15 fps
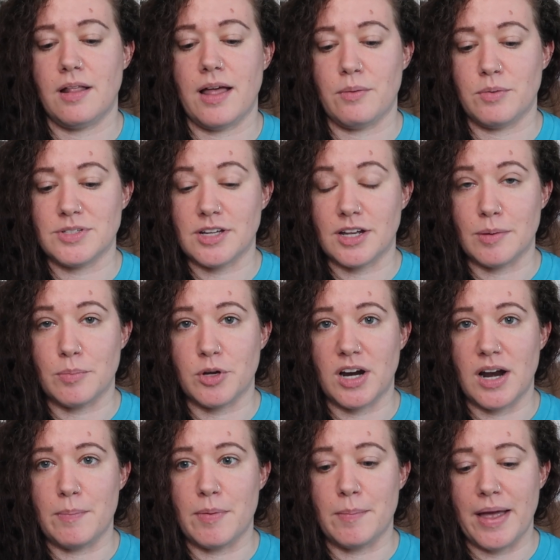I was gonna put
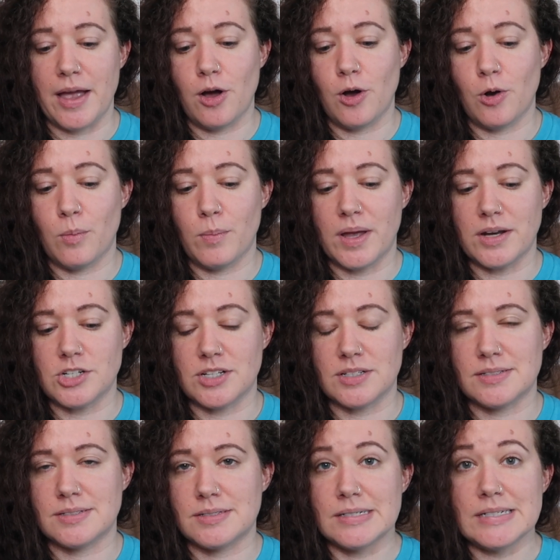it up in my home and
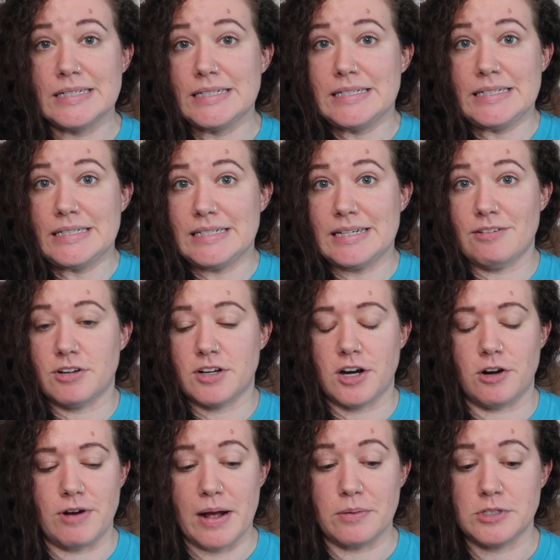just never got
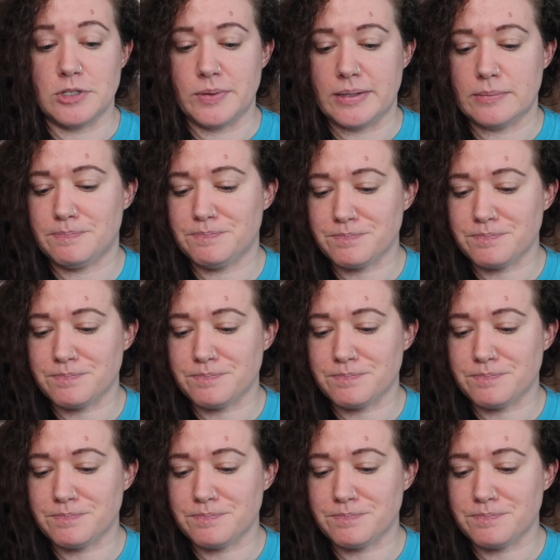around to it.